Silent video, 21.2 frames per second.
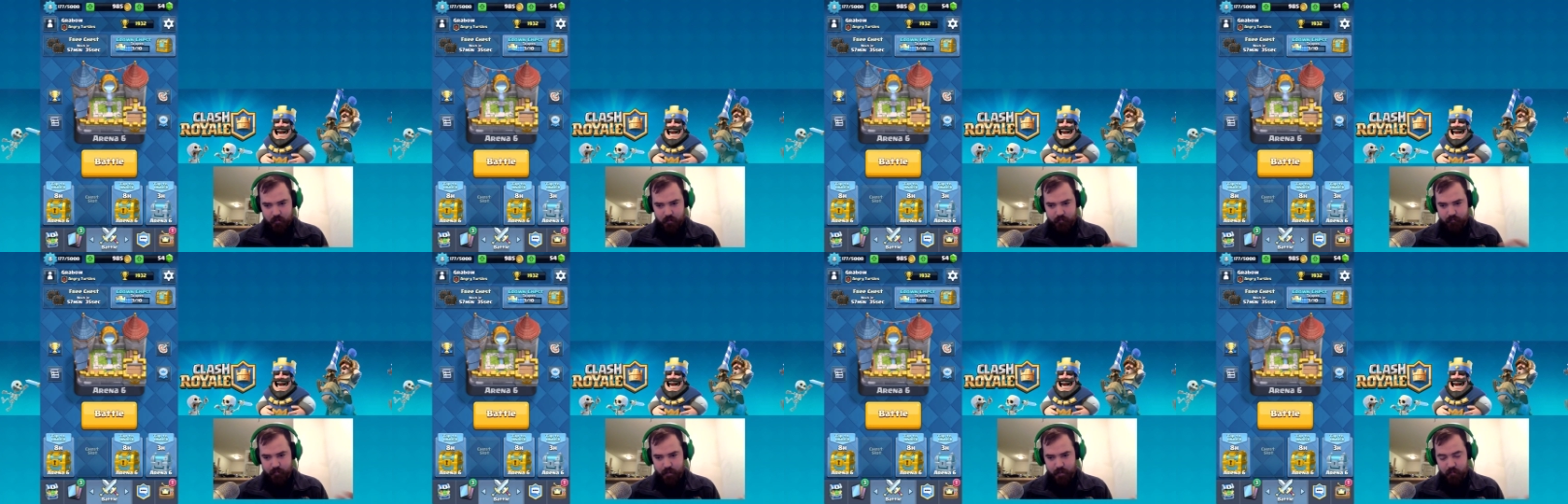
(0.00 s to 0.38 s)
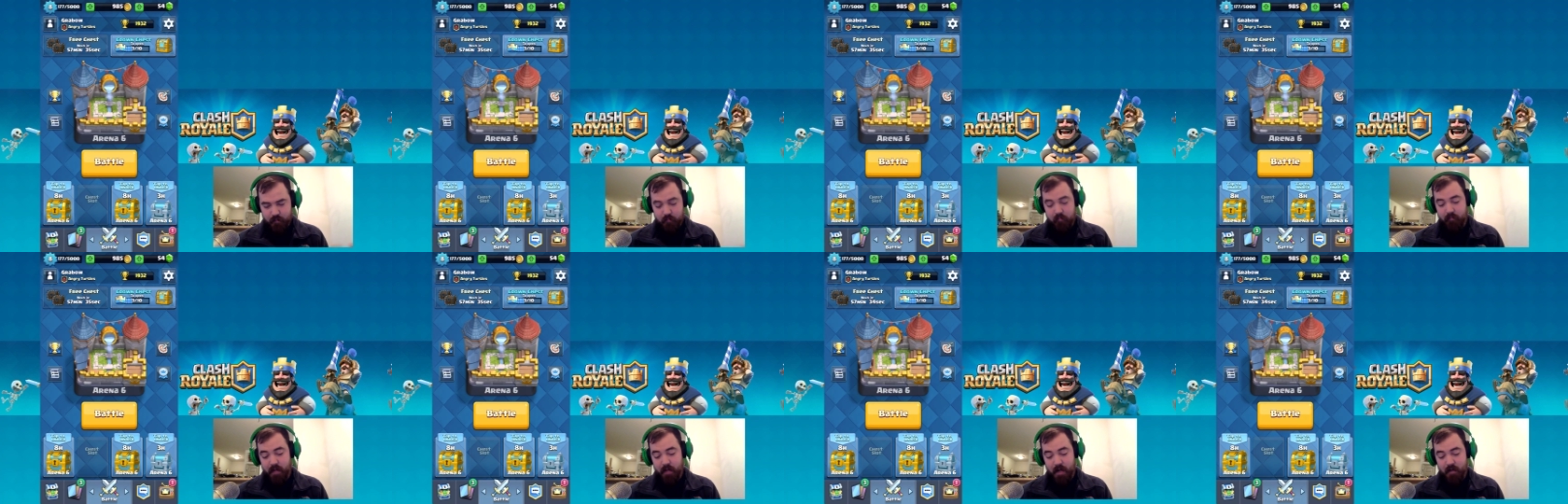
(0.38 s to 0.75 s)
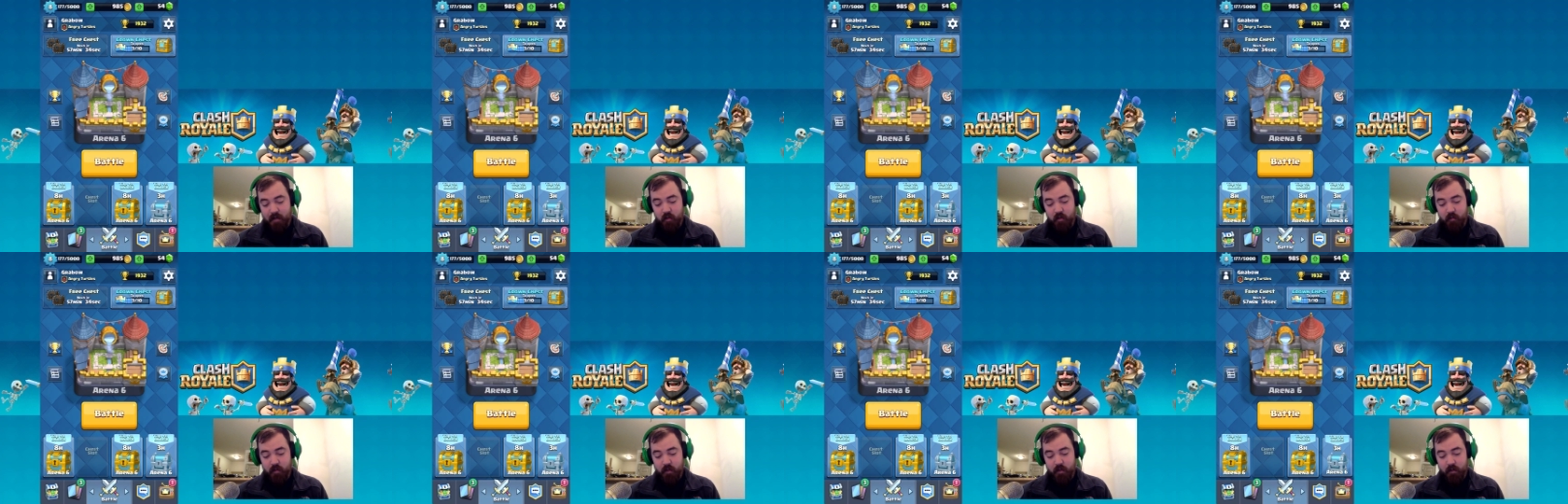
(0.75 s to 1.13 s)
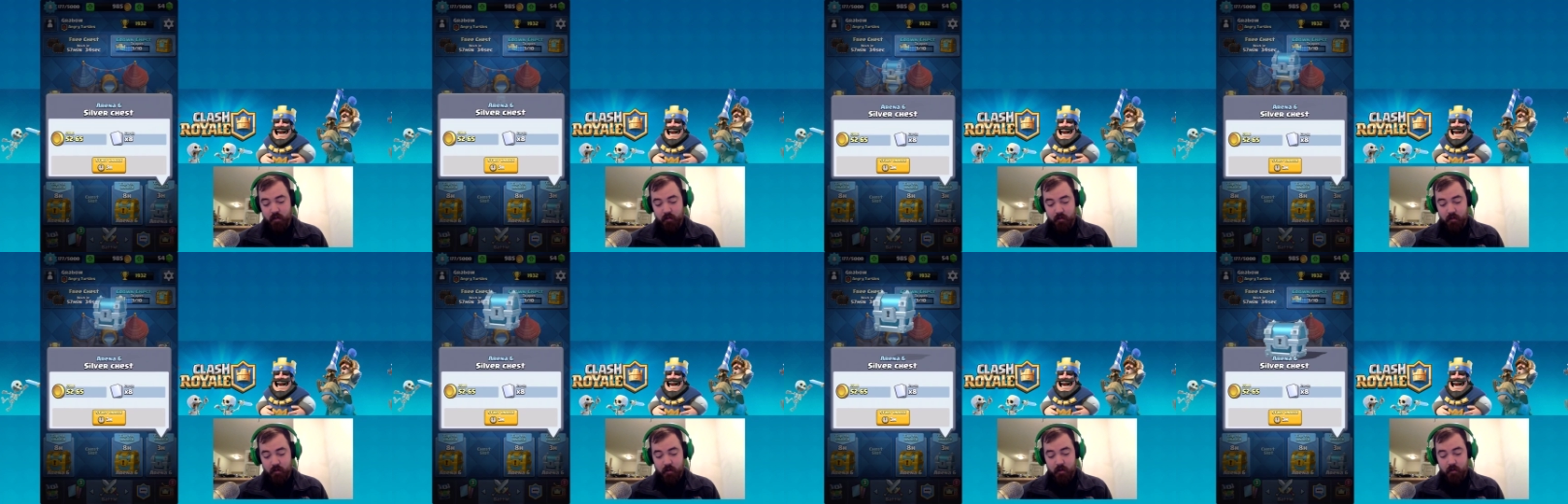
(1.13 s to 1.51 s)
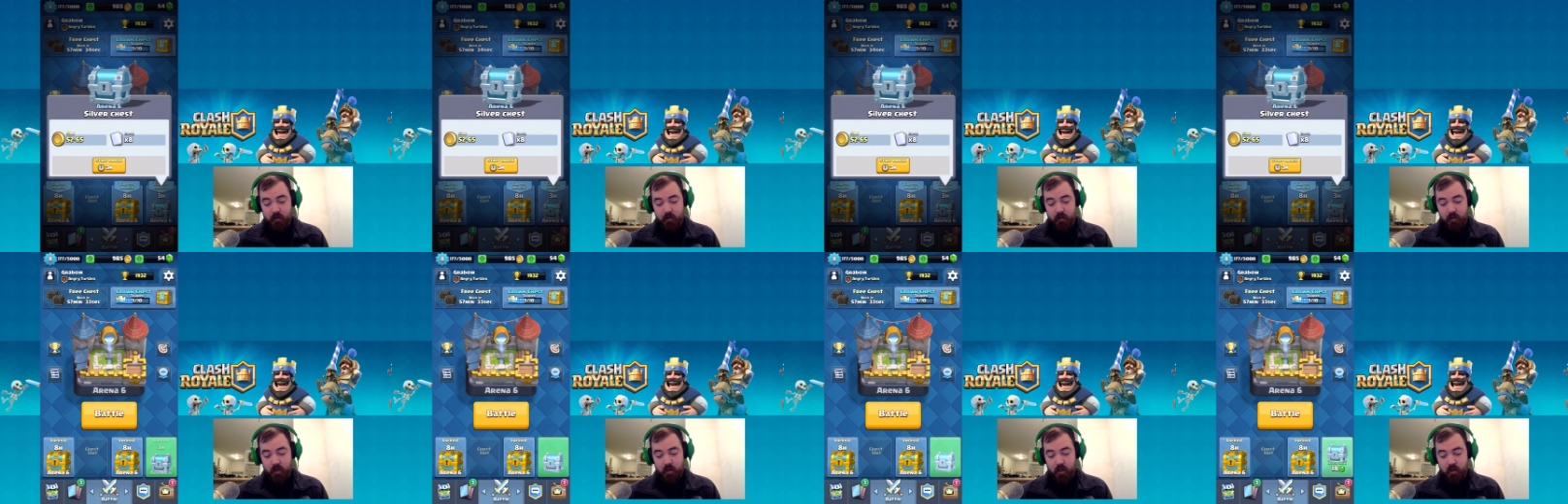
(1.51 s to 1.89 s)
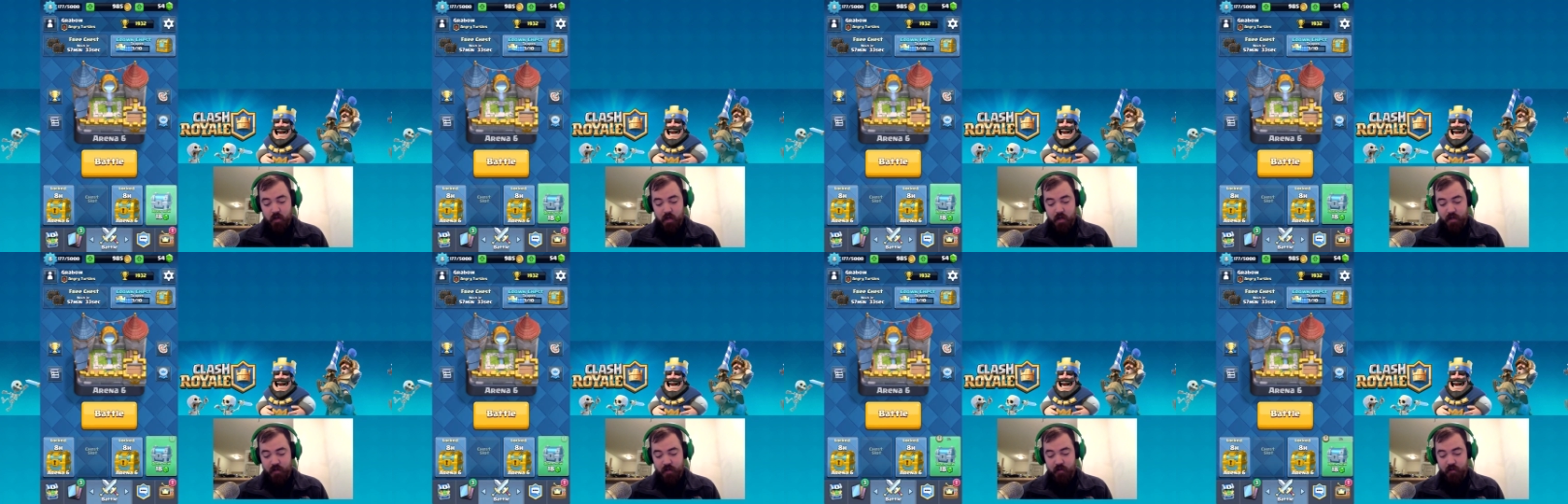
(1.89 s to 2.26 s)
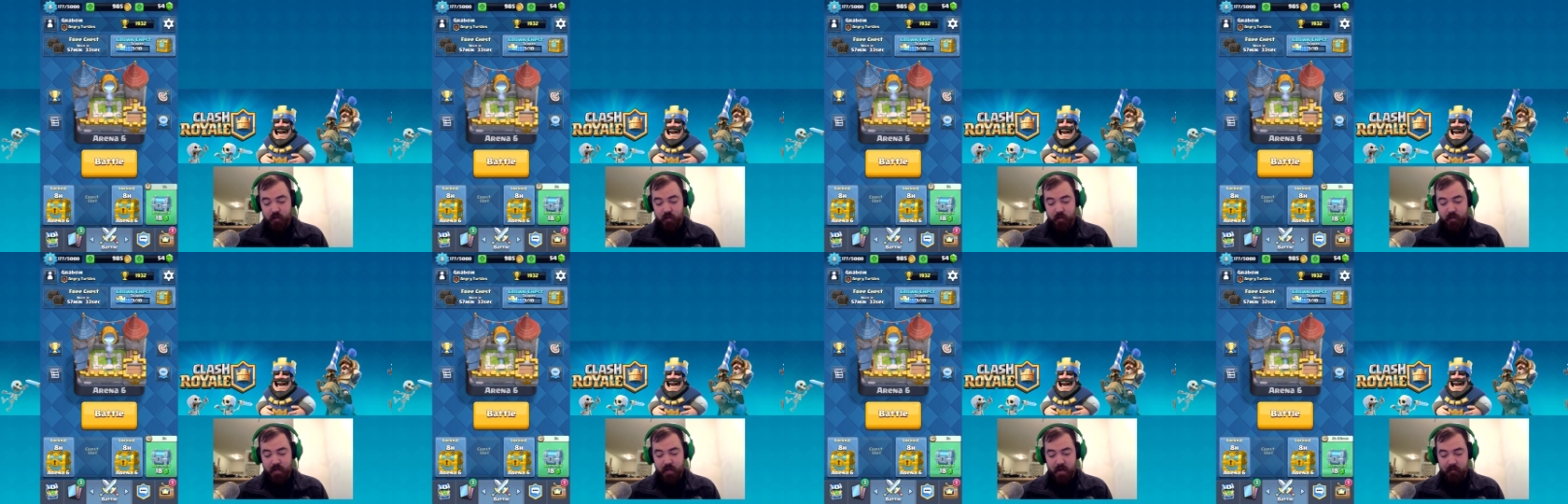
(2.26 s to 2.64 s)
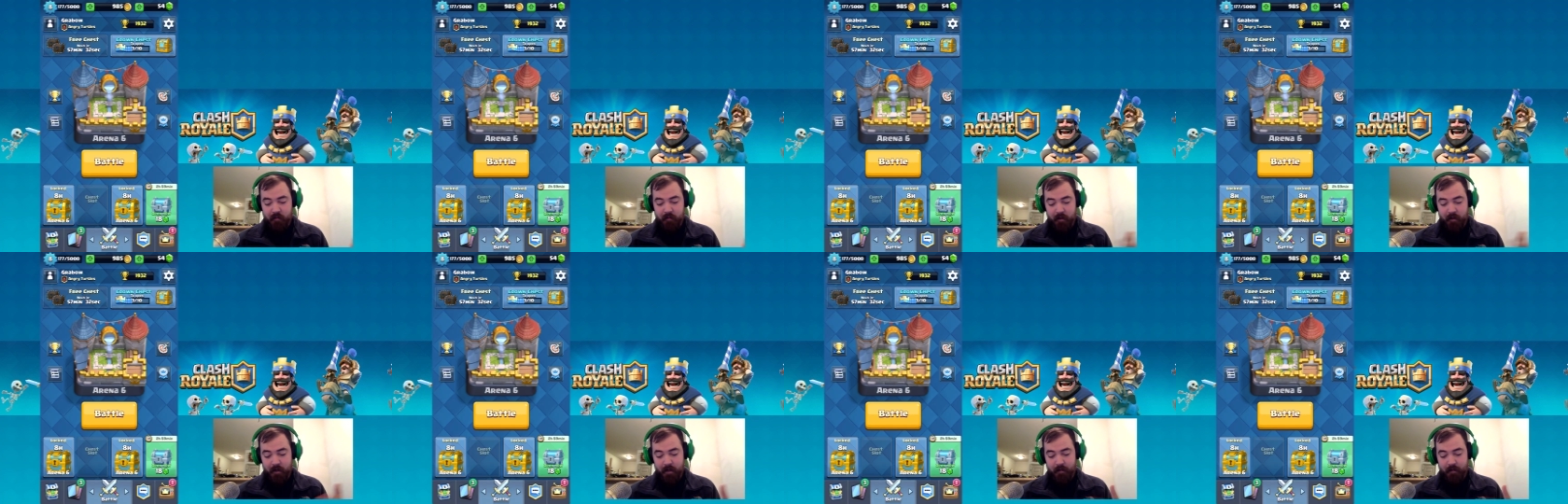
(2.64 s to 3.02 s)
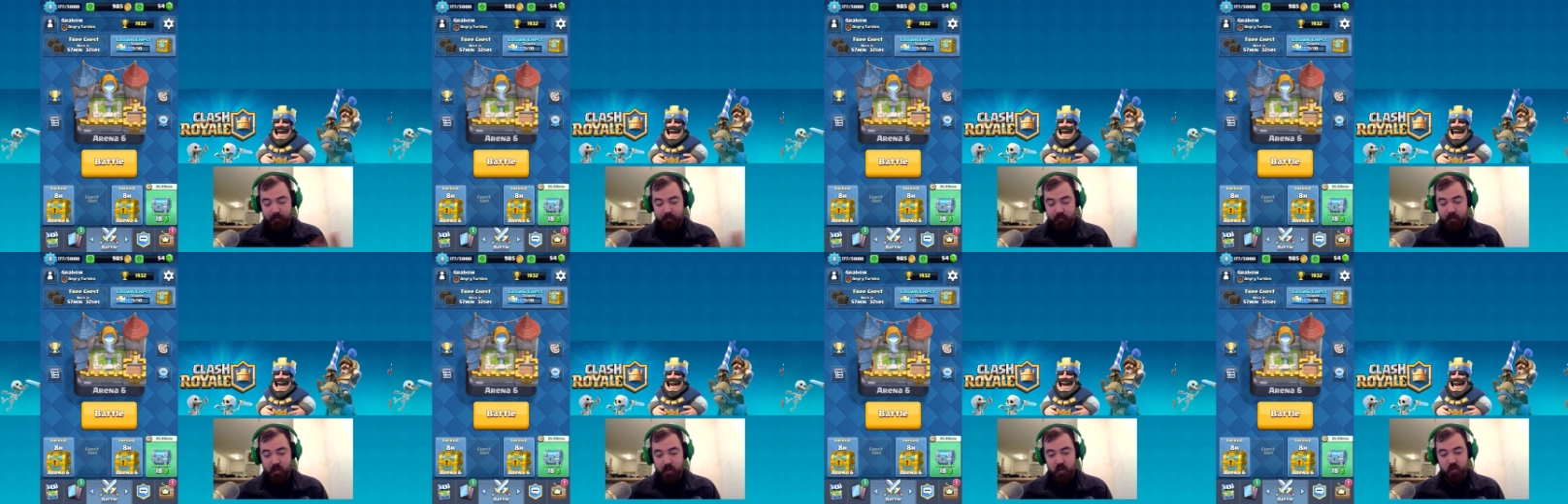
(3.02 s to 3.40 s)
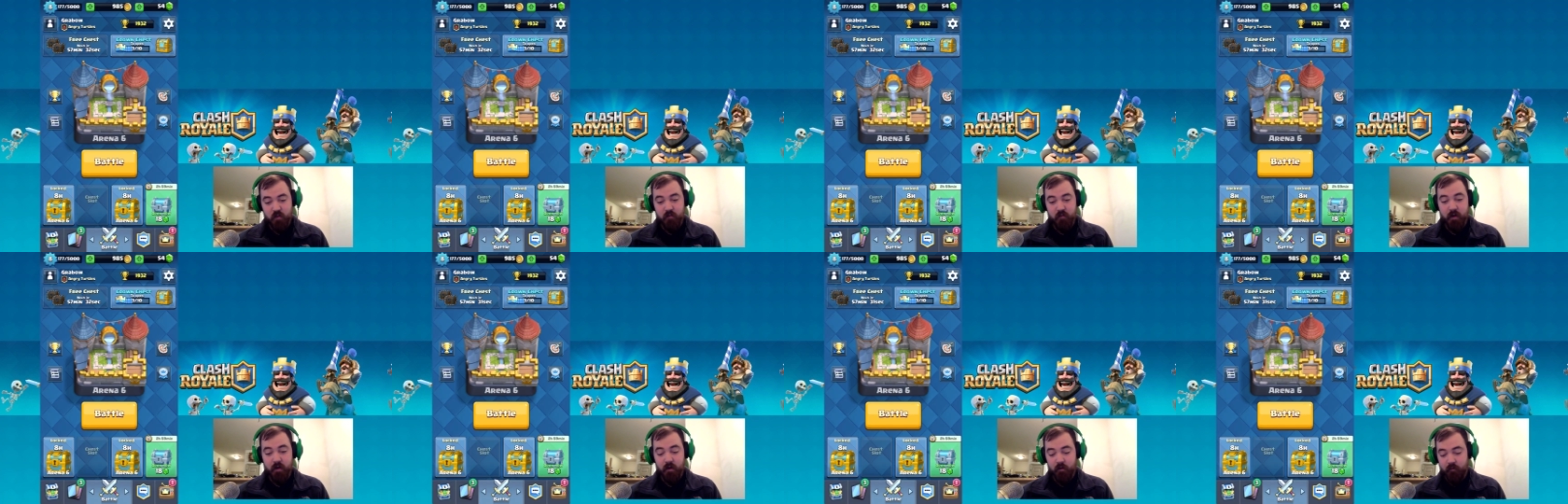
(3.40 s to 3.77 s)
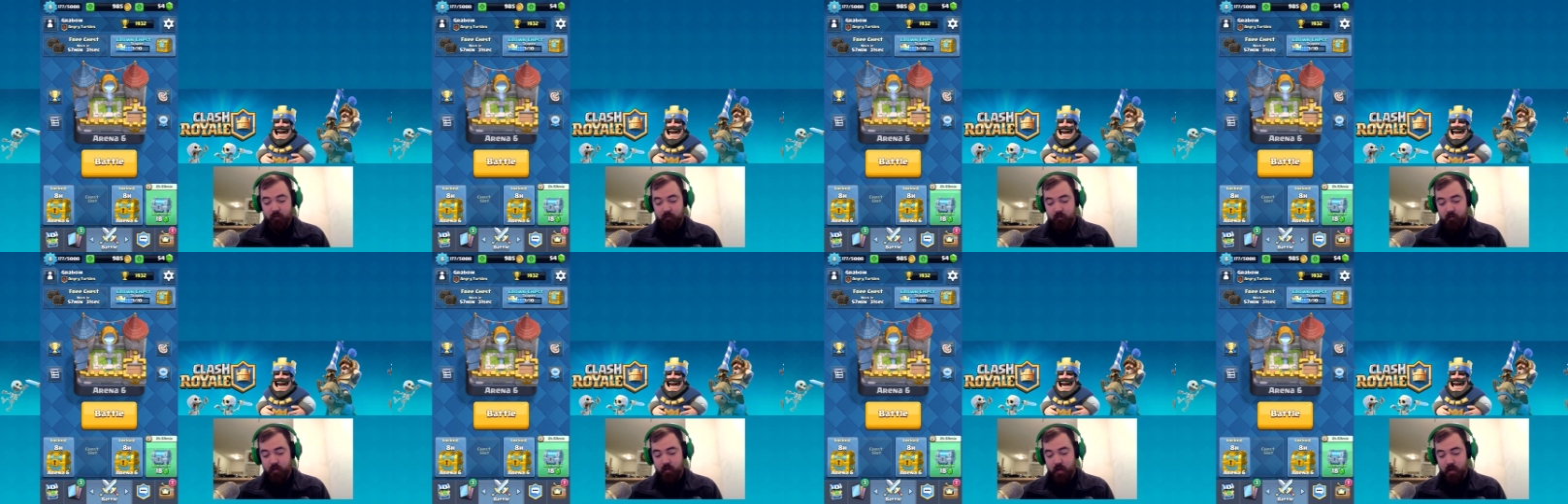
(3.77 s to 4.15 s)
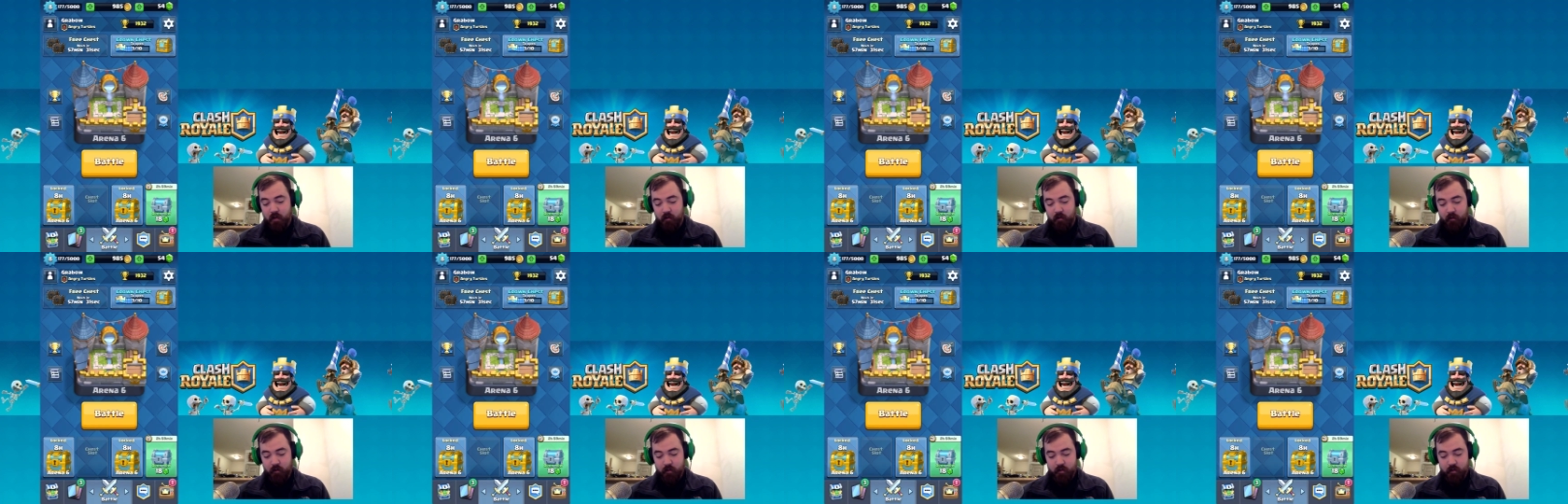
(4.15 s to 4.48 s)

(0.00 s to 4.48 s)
But that's no biggie. Go ahead and start opening that one up. That should be ready in a few hours.